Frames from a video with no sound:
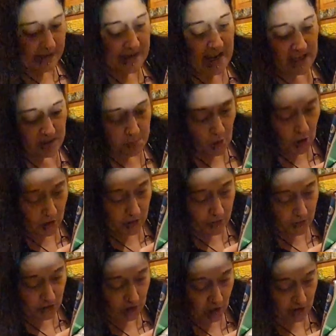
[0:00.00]
Next
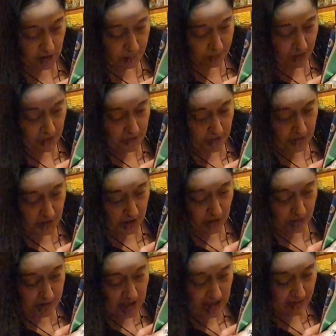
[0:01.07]
morning, the doctor broke the
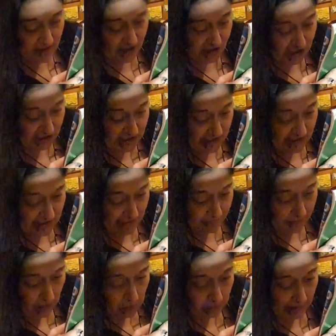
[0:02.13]
news that she didn't
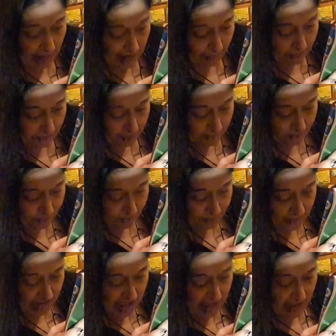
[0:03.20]
have long left.
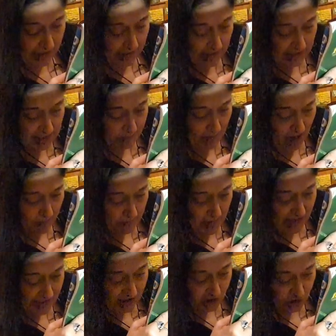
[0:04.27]
"It's about
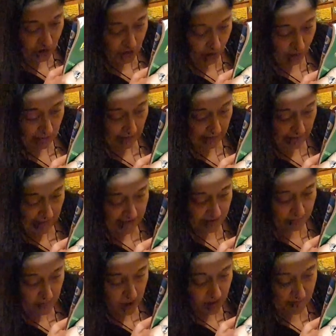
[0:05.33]
making sure her
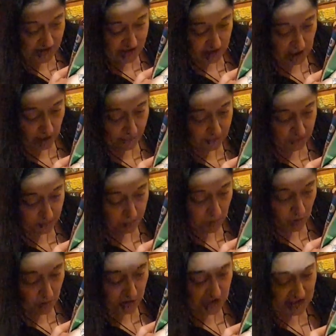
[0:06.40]
last moments are
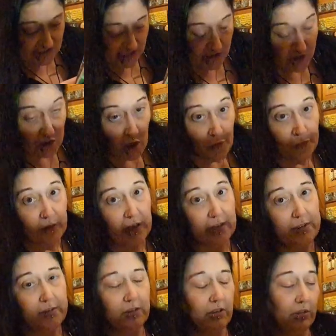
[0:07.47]
comfortable," she said
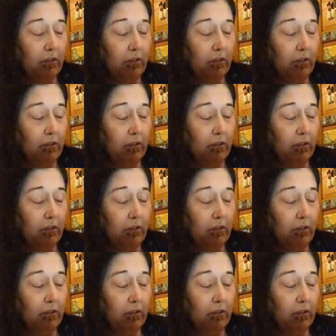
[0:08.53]
softly.